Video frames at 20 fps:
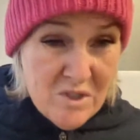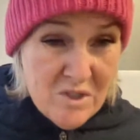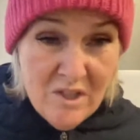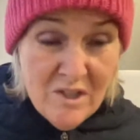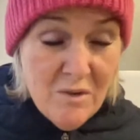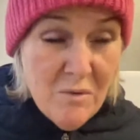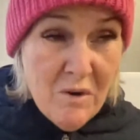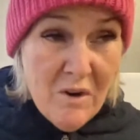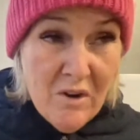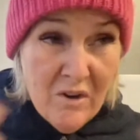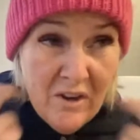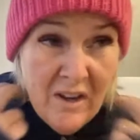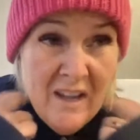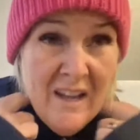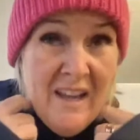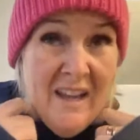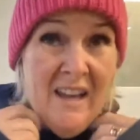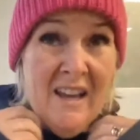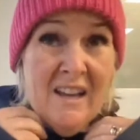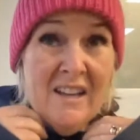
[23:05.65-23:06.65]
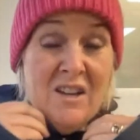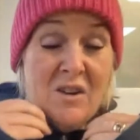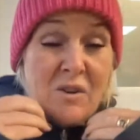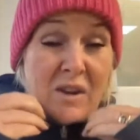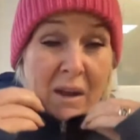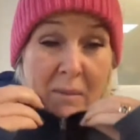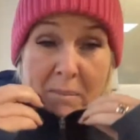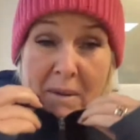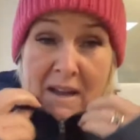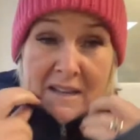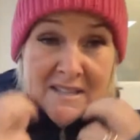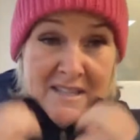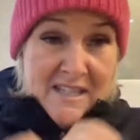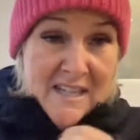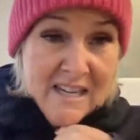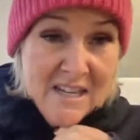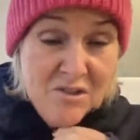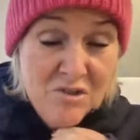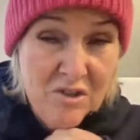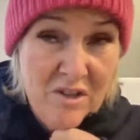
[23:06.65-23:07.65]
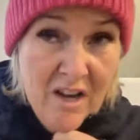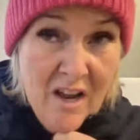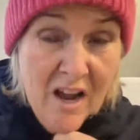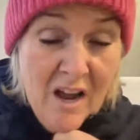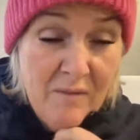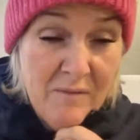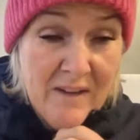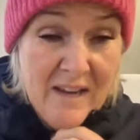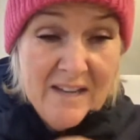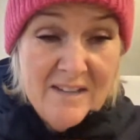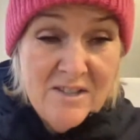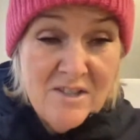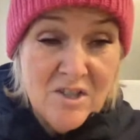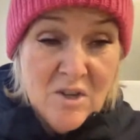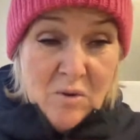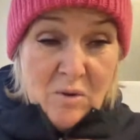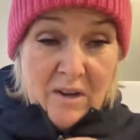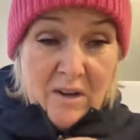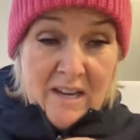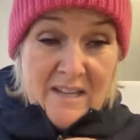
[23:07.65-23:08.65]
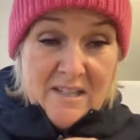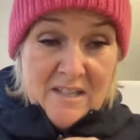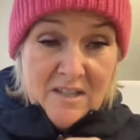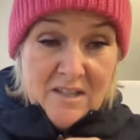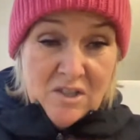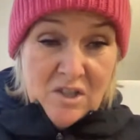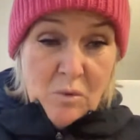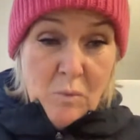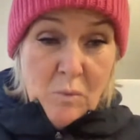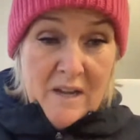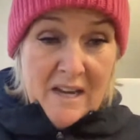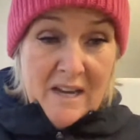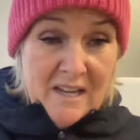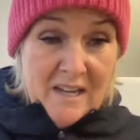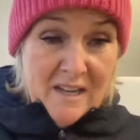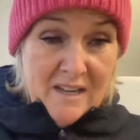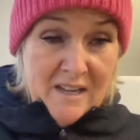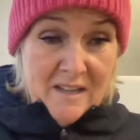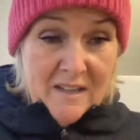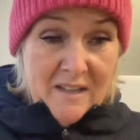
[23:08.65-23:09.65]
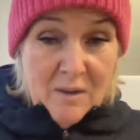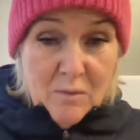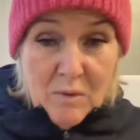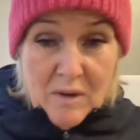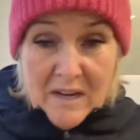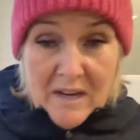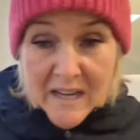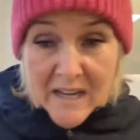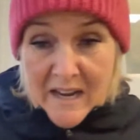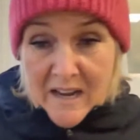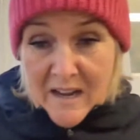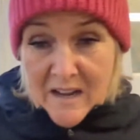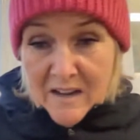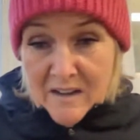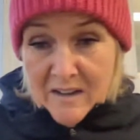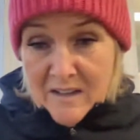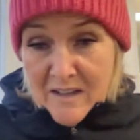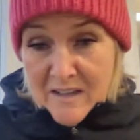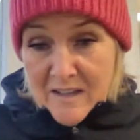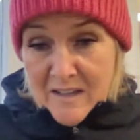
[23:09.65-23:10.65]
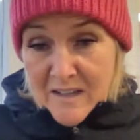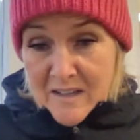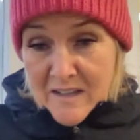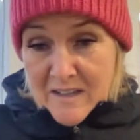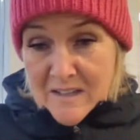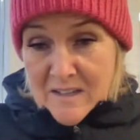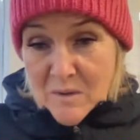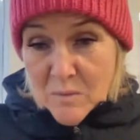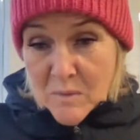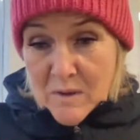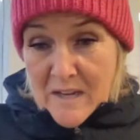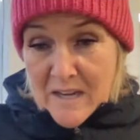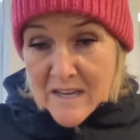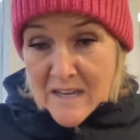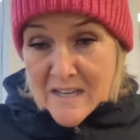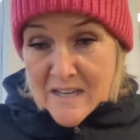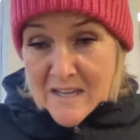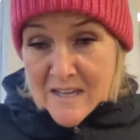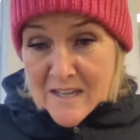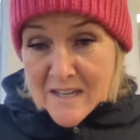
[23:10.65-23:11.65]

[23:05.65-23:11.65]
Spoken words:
Well, do you know what? You get past a litre and a half, get to 2 litres, you're winning. You really are. You're winning.